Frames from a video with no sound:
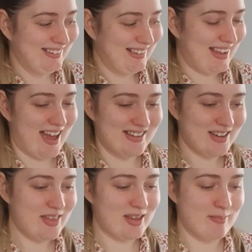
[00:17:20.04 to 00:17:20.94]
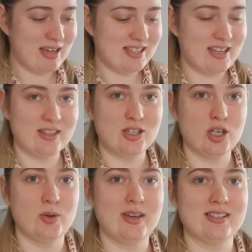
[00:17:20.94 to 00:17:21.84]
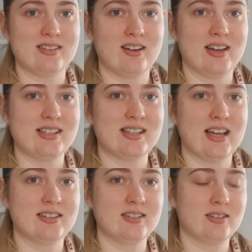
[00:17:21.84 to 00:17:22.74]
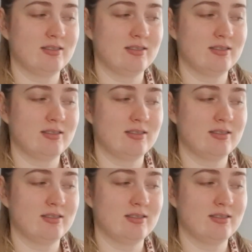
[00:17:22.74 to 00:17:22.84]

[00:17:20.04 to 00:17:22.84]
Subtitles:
Yeah, so I think mixing the two is nice, and